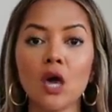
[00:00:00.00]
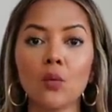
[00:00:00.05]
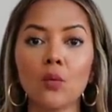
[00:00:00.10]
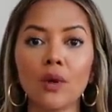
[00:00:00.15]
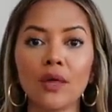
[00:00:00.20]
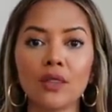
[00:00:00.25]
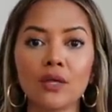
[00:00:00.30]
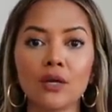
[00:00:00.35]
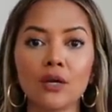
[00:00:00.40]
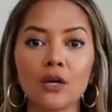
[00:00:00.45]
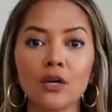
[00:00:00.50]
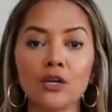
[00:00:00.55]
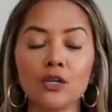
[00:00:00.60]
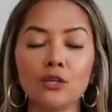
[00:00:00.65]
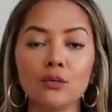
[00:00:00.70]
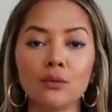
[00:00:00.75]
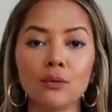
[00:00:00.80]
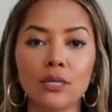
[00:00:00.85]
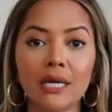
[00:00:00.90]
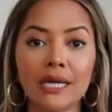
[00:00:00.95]
Whether
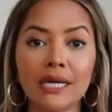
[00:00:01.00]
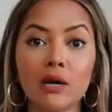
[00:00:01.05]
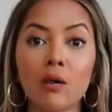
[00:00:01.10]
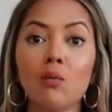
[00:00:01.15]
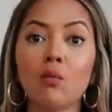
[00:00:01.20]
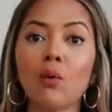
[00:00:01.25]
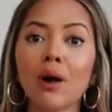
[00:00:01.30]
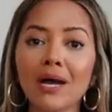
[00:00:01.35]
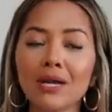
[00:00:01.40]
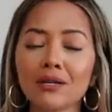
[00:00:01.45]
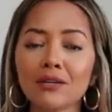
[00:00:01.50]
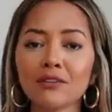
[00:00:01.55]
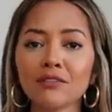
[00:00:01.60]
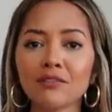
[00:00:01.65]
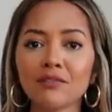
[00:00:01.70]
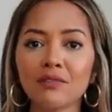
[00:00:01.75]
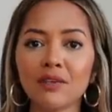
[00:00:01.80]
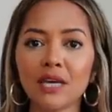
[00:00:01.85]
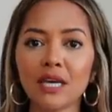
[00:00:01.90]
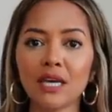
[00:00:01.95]
you like a
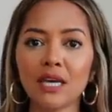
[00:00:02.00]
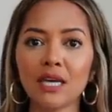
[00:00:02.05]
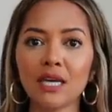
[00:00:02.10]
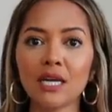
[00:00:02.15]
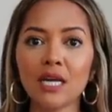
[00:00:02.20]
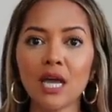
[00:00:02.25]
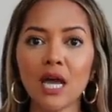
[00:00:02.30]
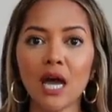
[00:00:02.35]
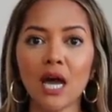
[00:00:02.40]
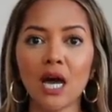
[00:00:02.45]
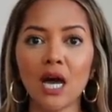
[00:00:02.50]
wider fit,